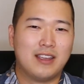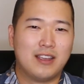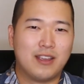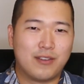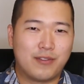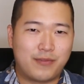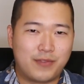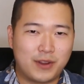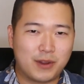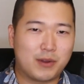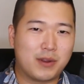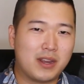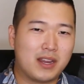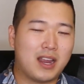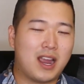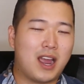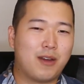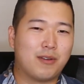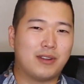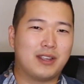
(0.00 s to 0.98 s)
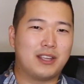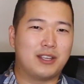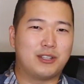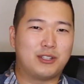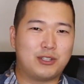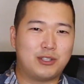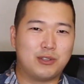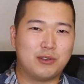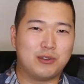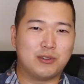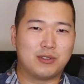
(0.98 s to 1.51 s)
figuring out
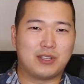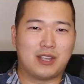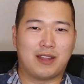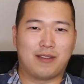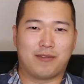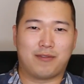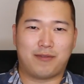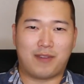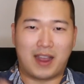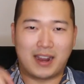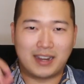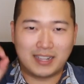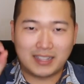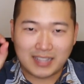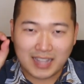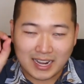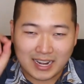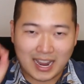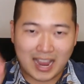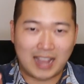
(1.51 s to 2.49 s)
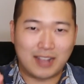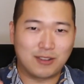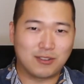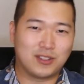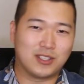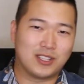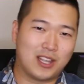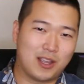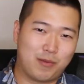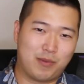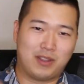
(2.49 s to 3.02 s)
issues, and finding that
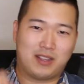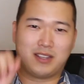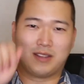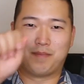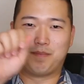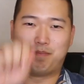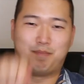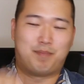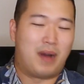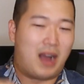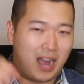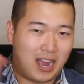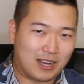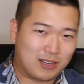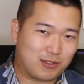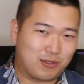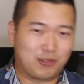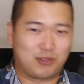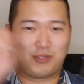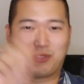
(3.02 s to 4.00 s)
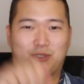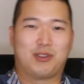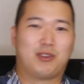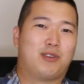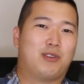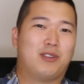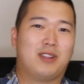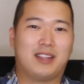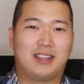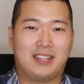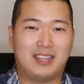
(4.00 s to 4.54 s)
answer that we can box or
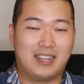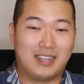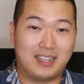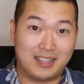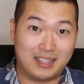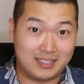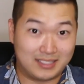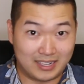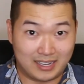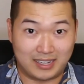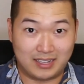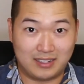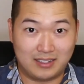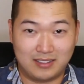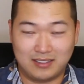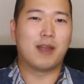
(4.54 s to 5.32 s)
circle at the end of the day.